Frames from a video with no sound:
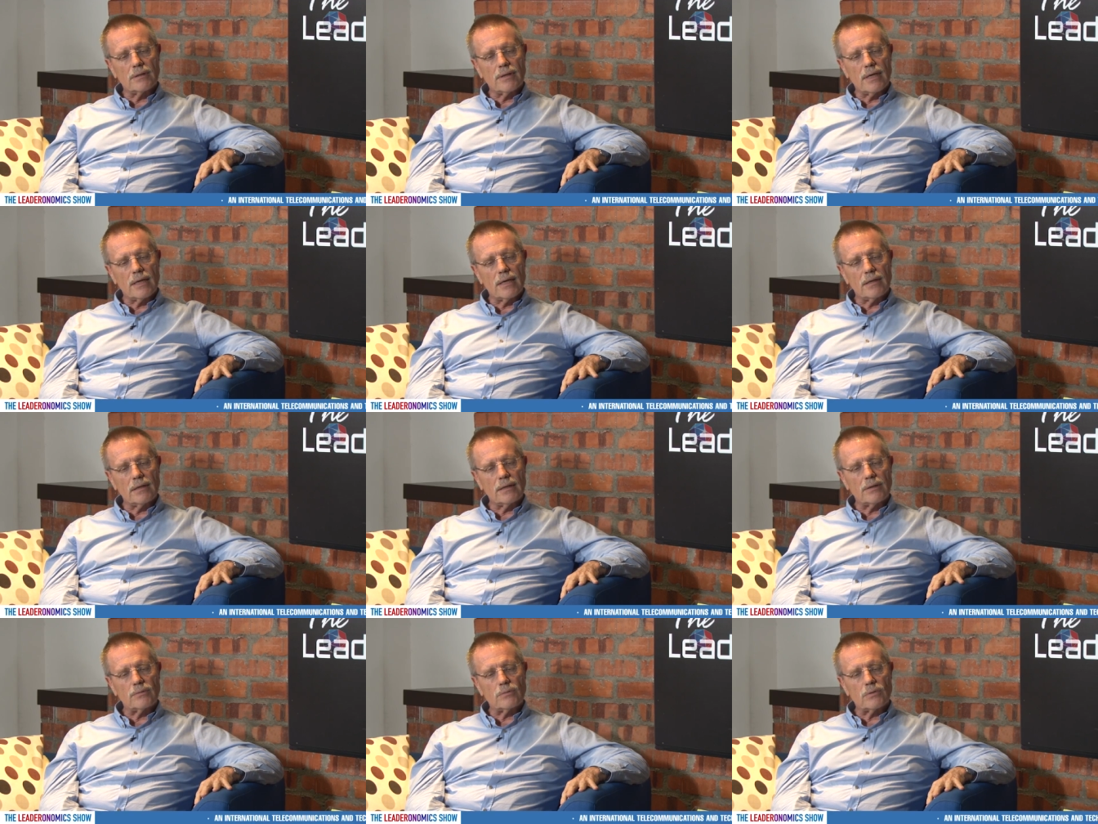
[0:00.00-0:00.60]

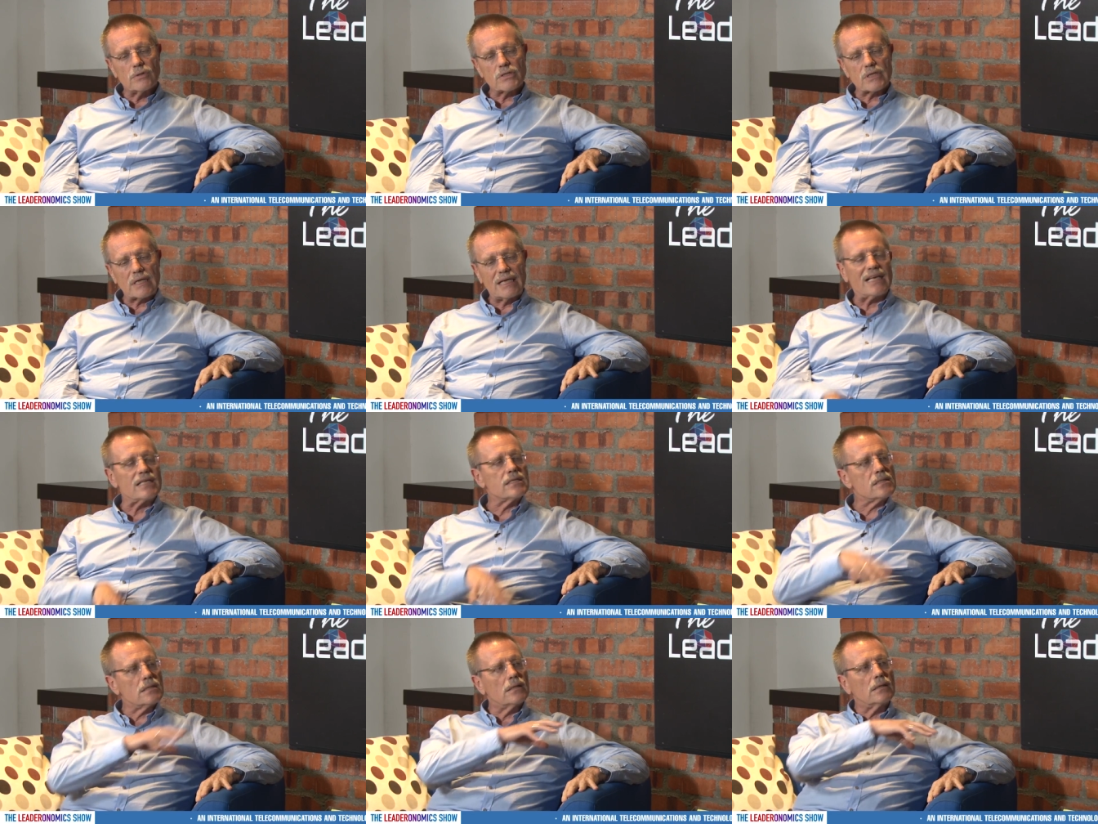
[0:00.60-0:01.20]
and it was
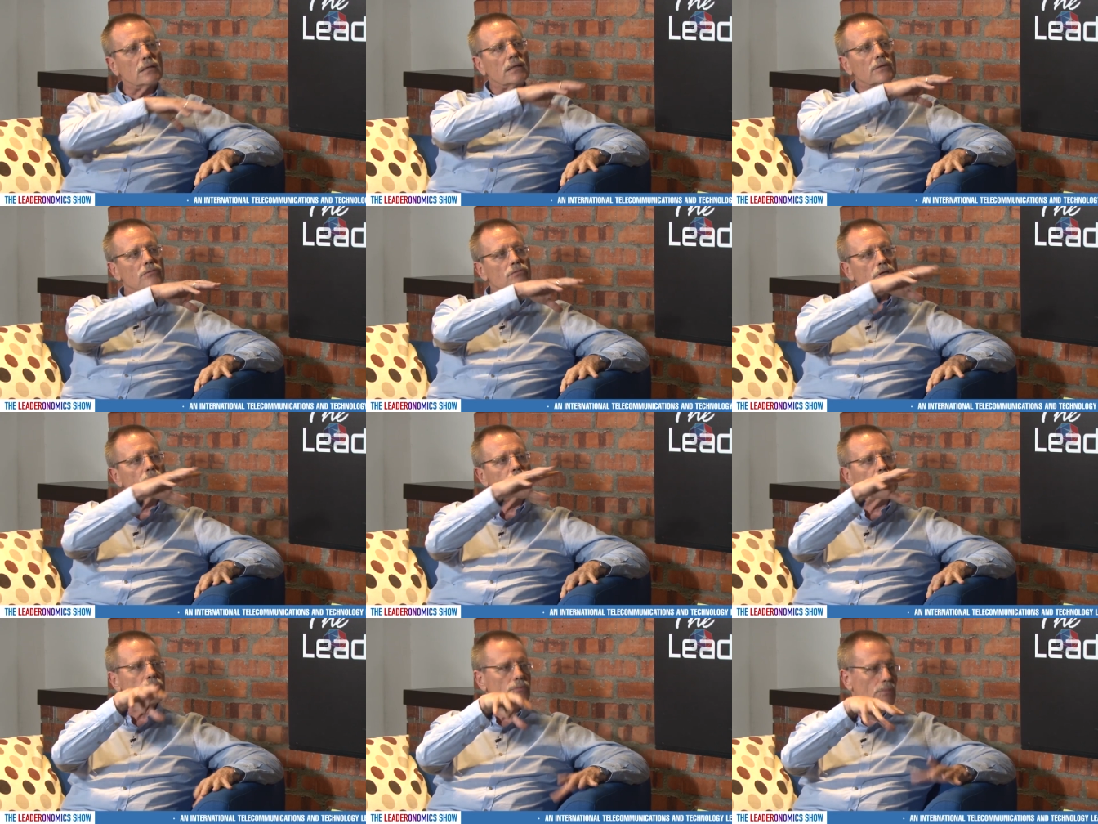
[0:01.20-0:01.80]
clustered in
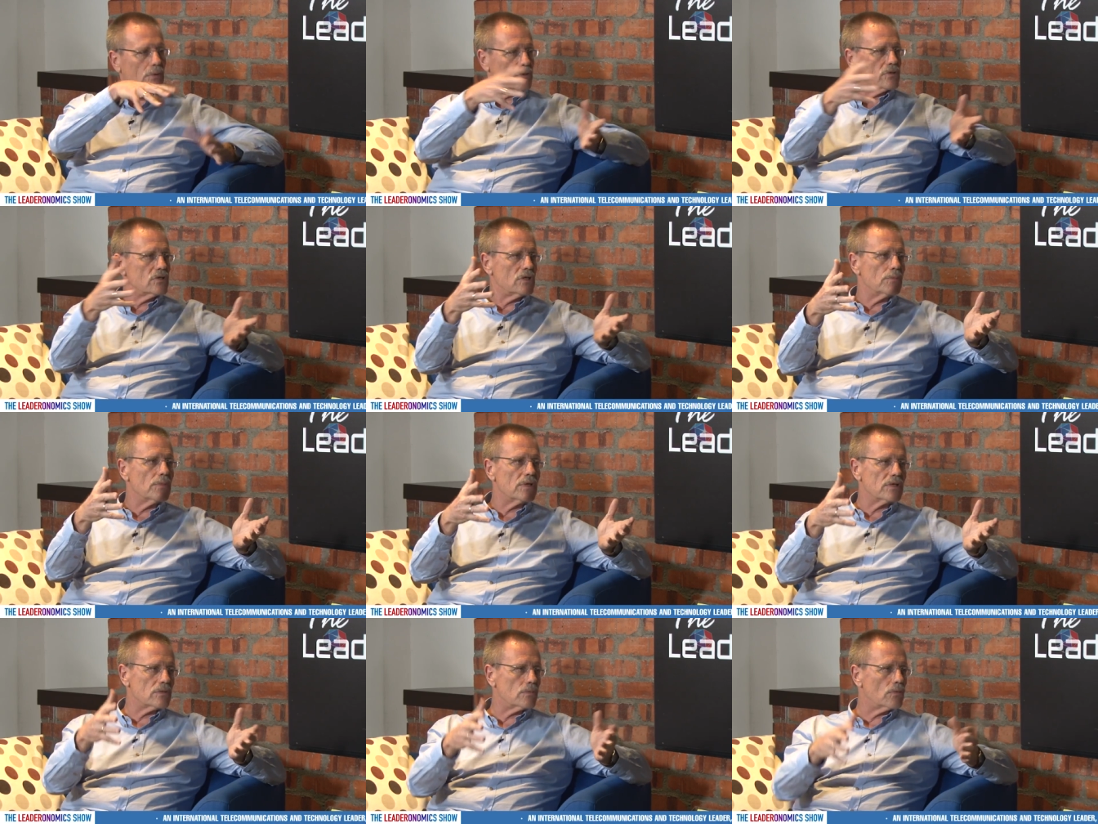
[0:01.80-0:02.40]
regions, because
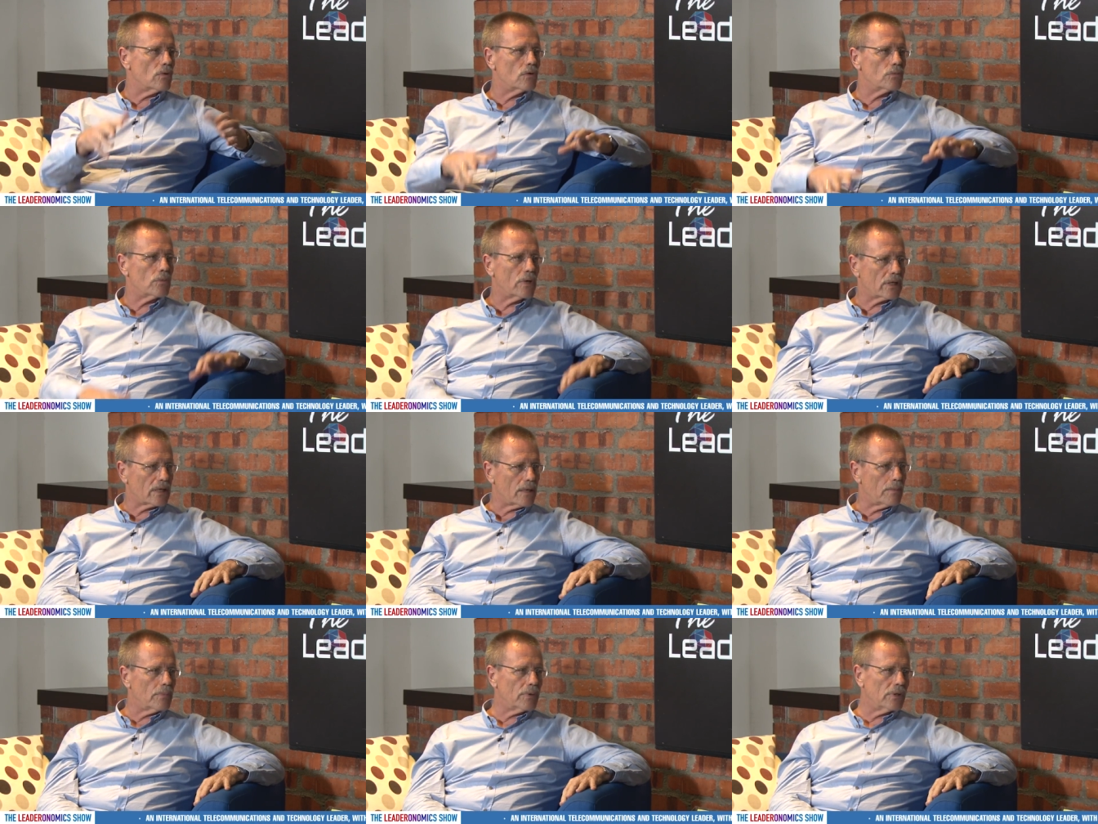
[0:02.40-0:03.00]
Siemens is a worldwide
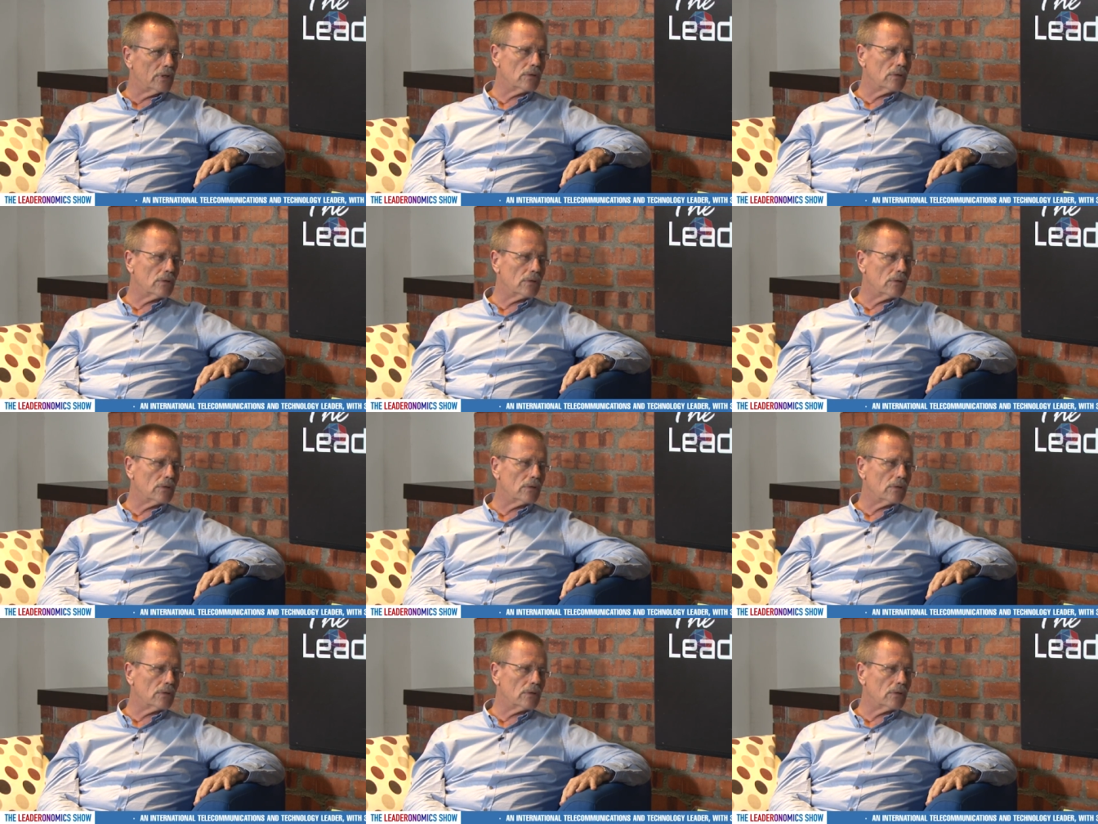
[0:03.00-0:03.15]
company,